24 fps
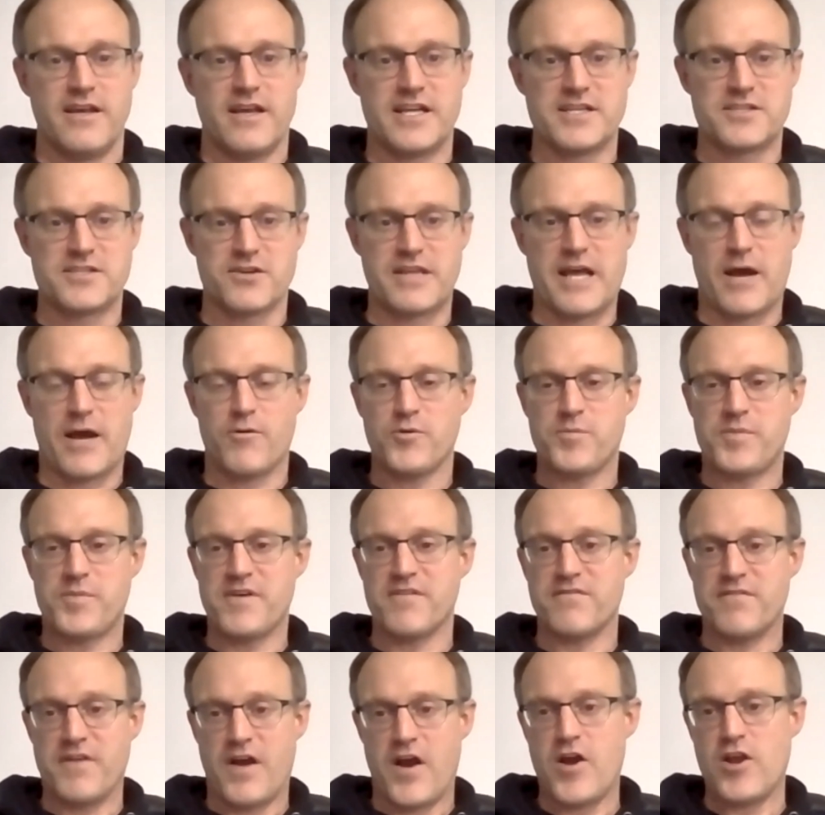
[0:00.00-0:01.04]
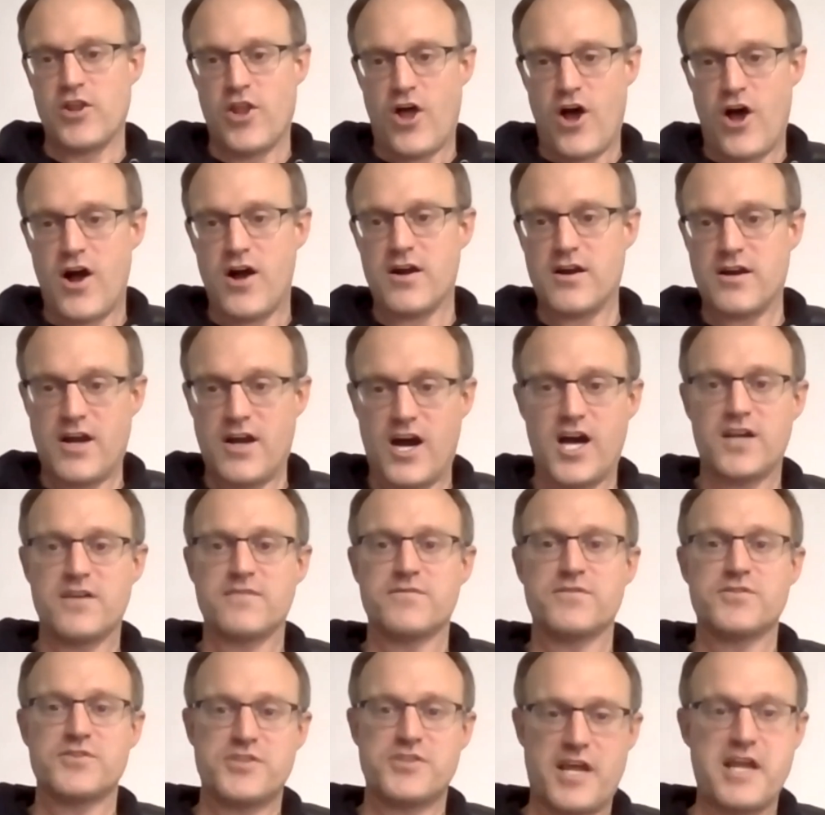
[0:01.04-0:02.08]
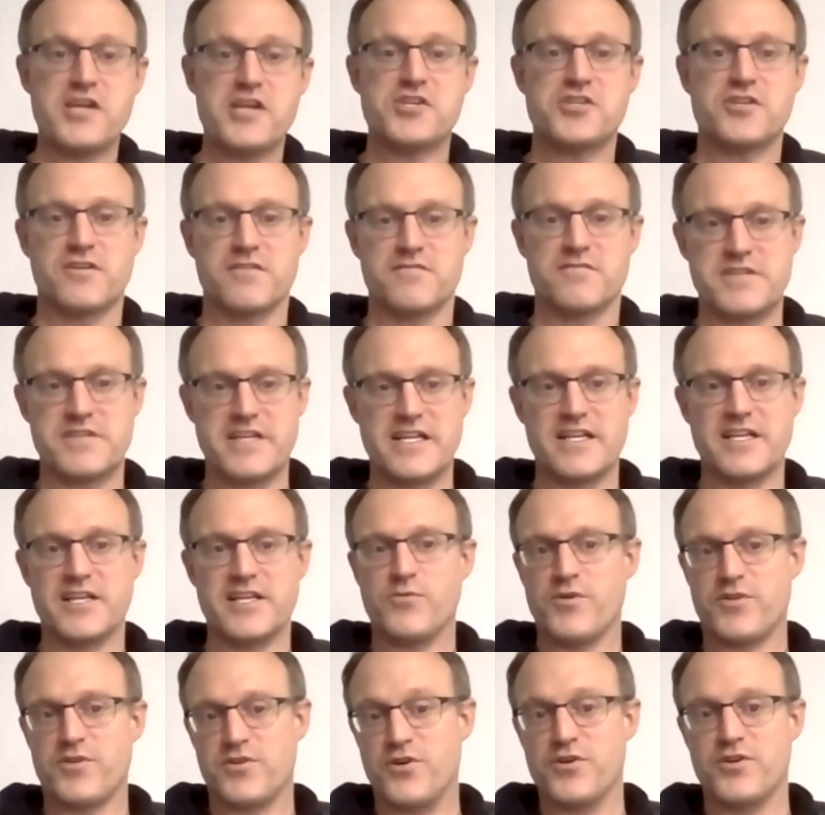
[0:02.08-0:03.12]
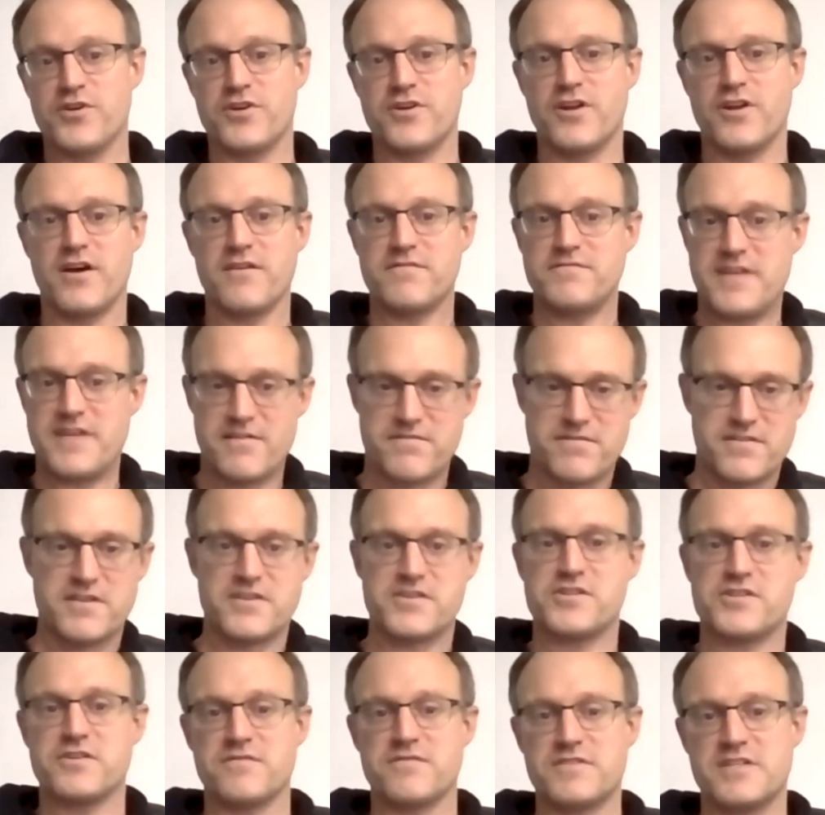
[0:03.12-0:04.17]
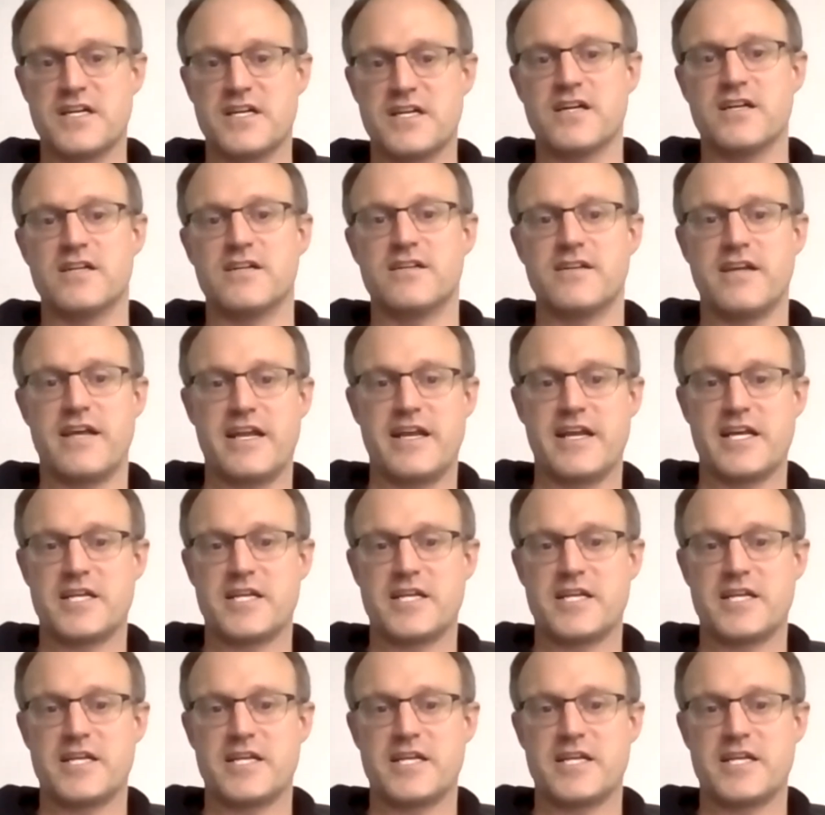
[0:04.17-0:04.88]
And so that would be a very long conversation of dealing with good enough, definition of done, and